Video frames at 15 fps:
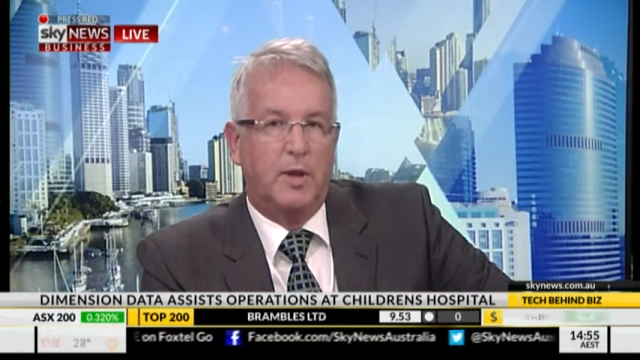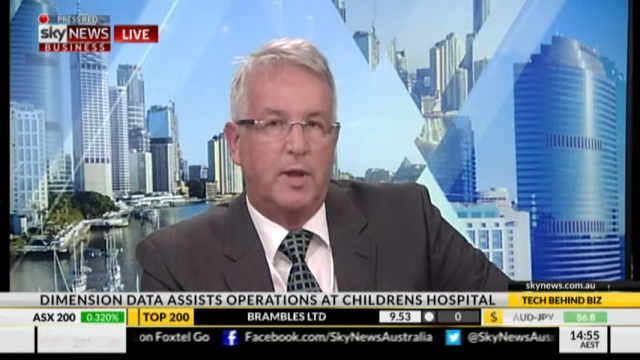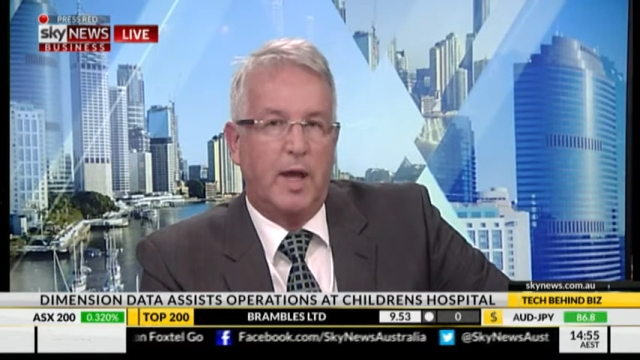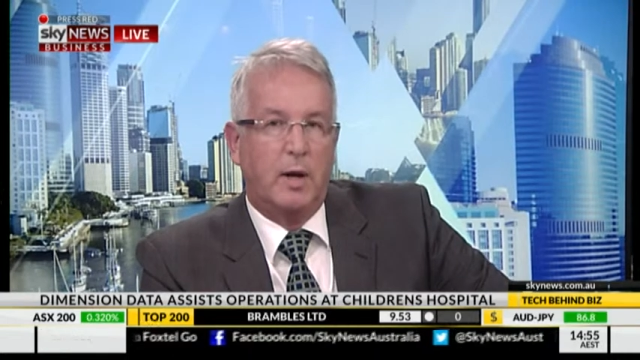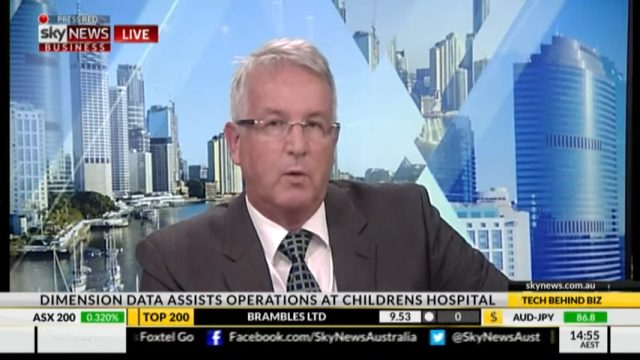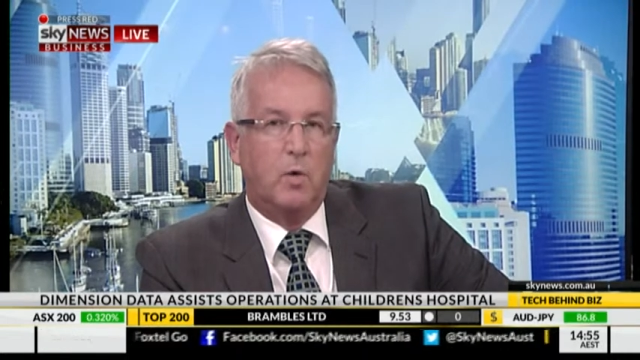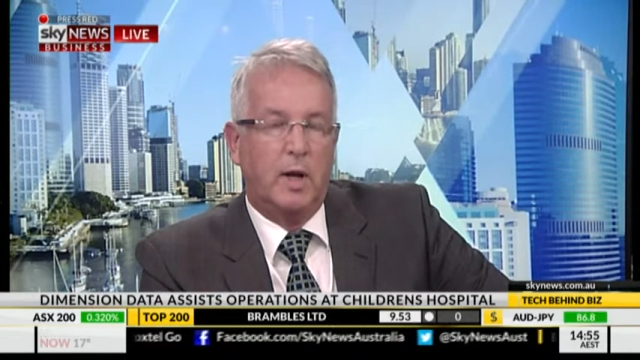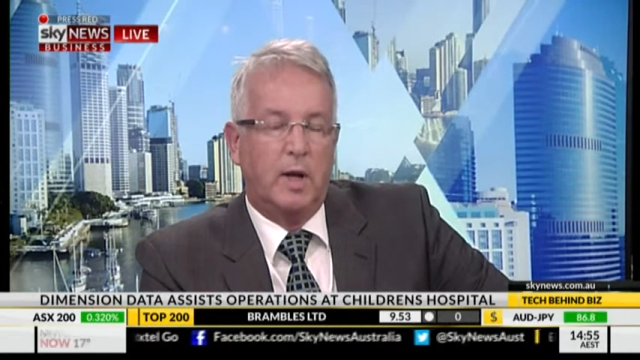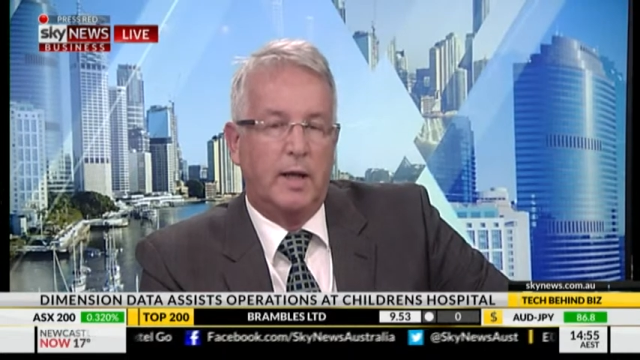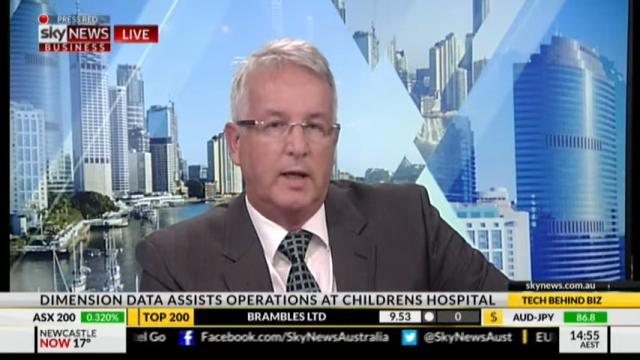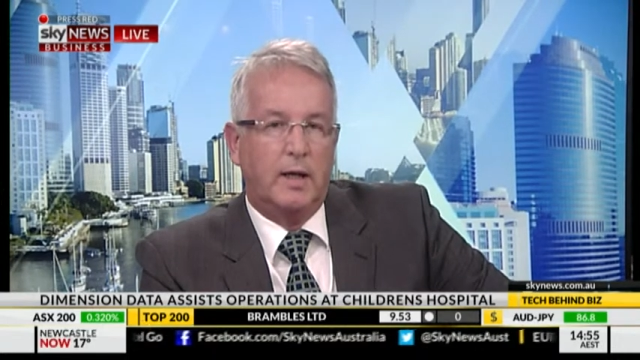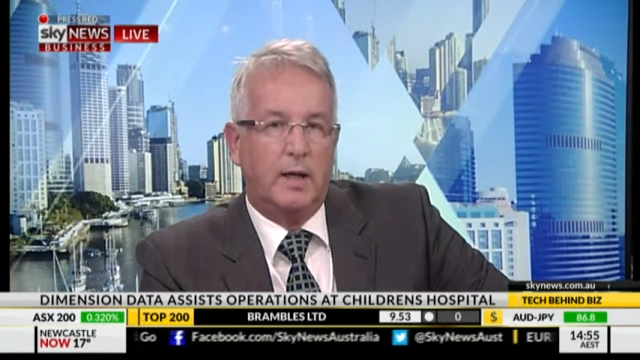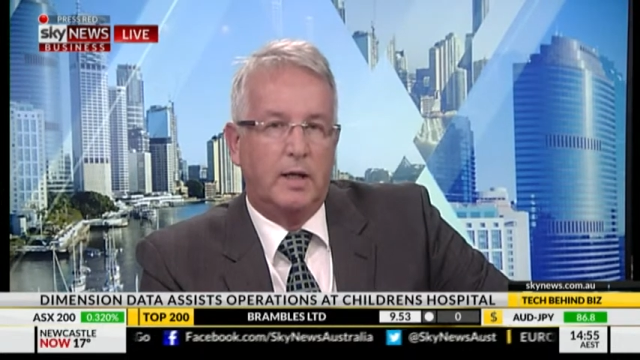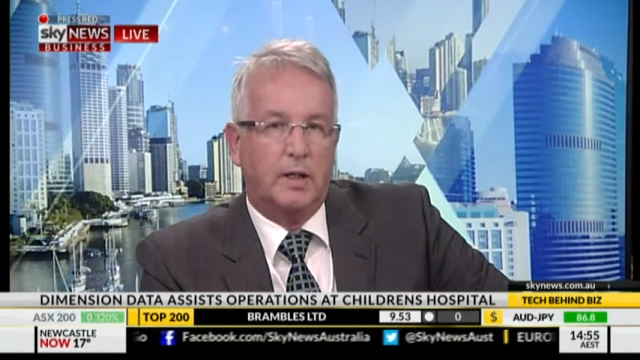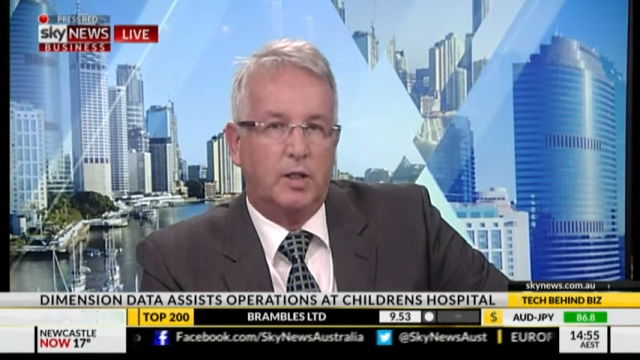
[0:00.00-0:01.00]
they
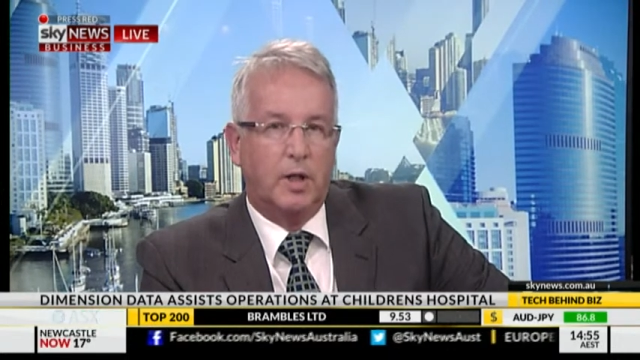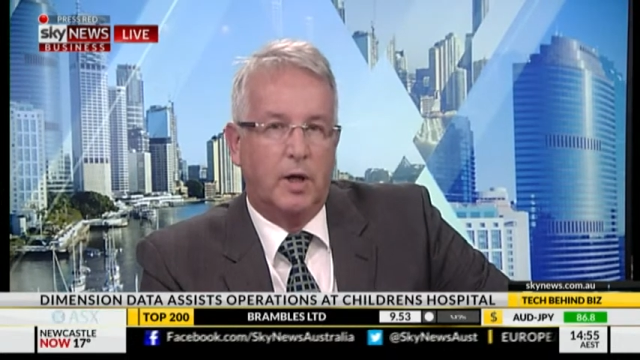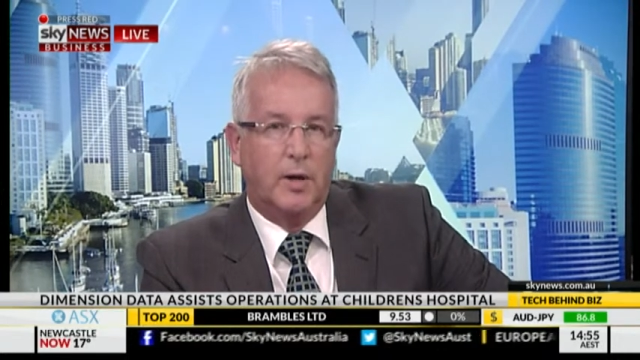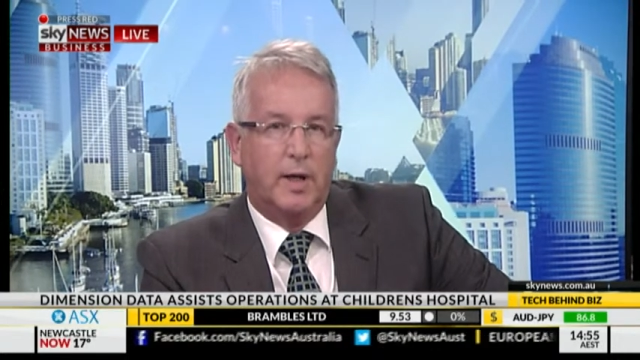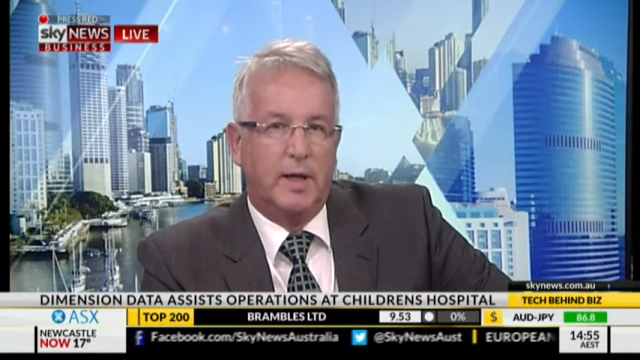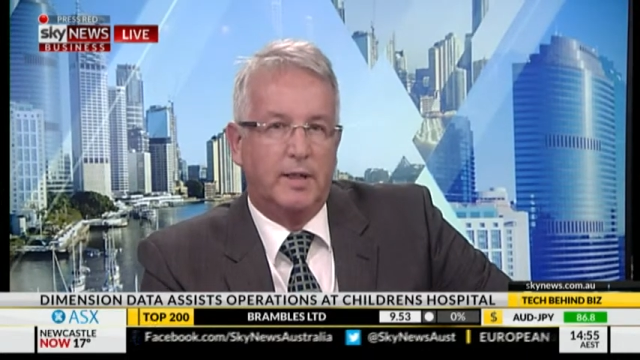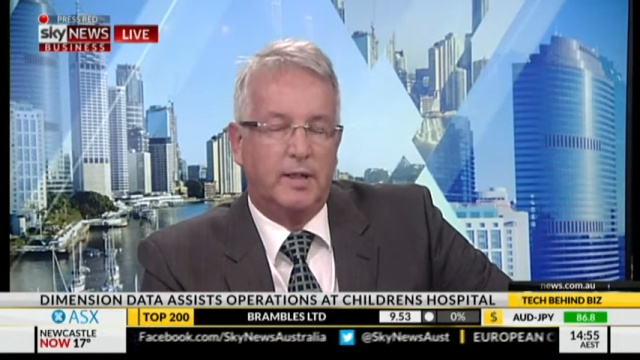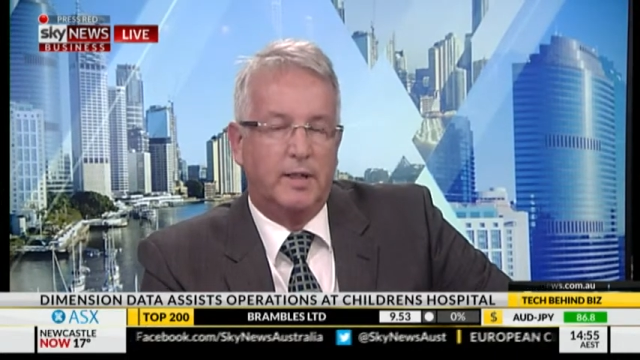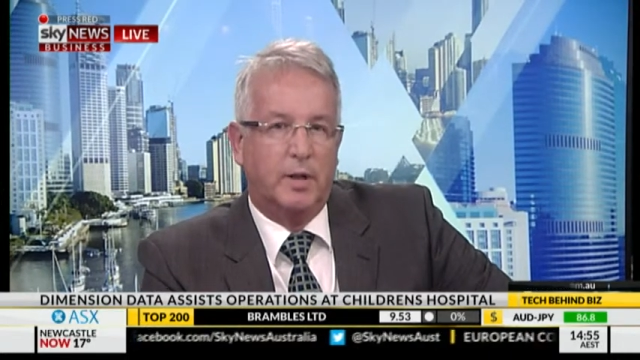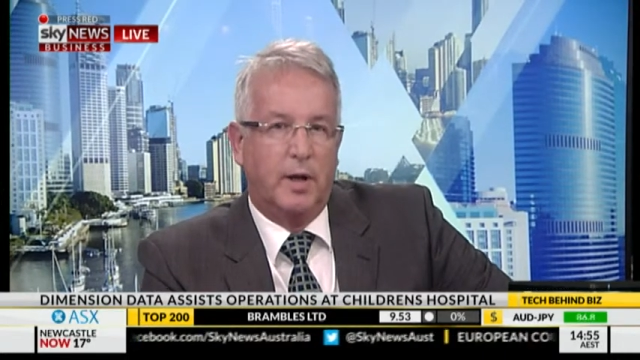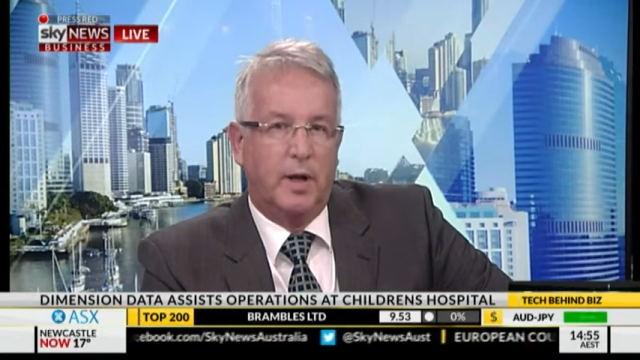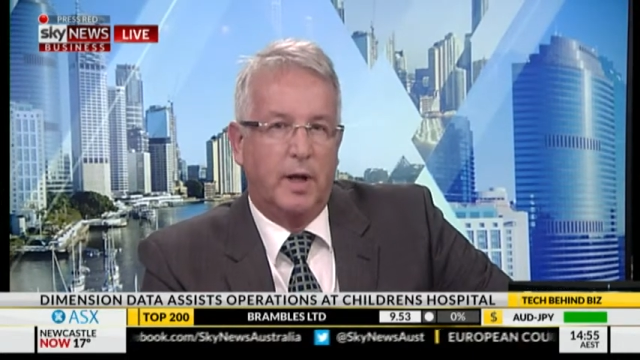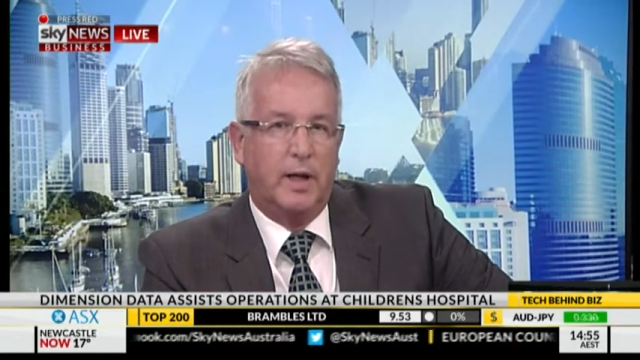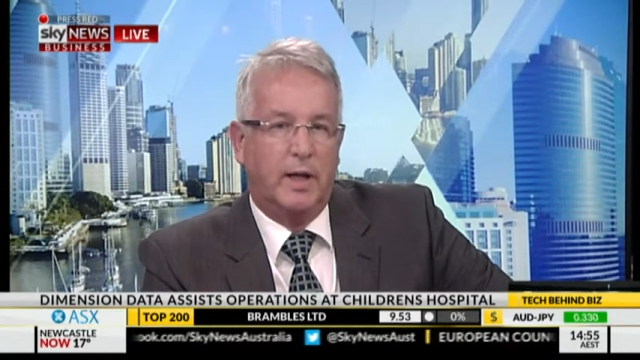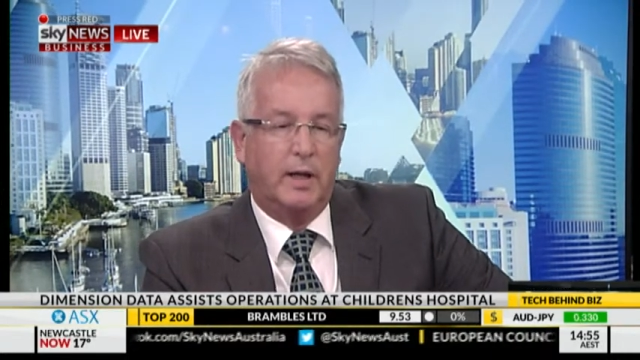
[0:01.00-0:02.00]
really showed us
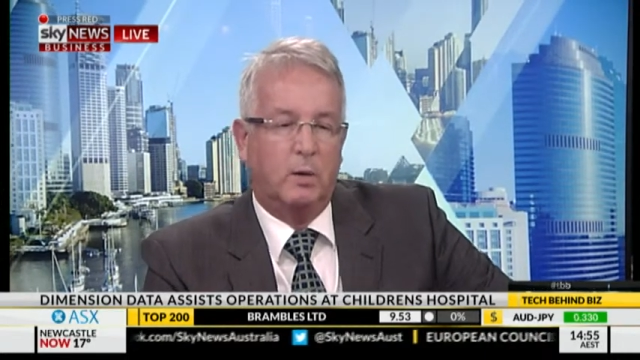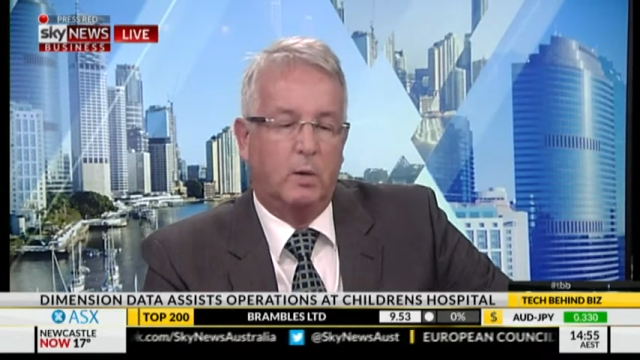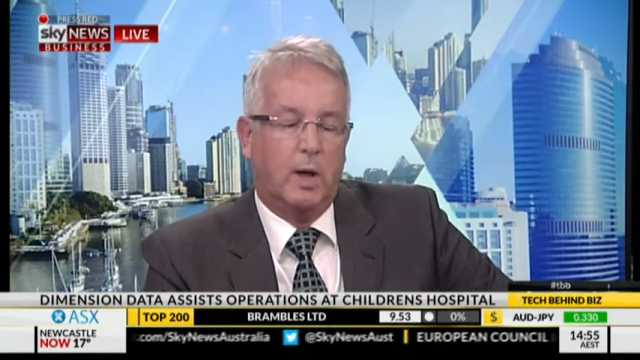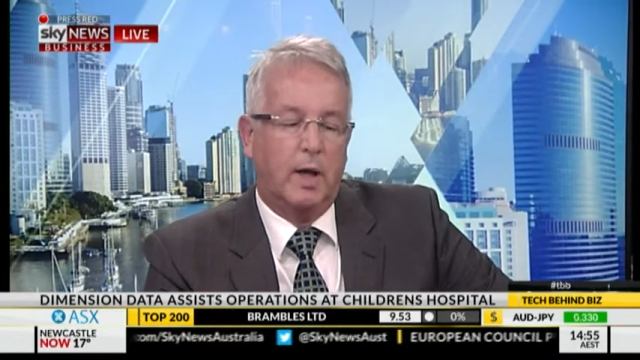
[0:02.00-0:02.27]
not only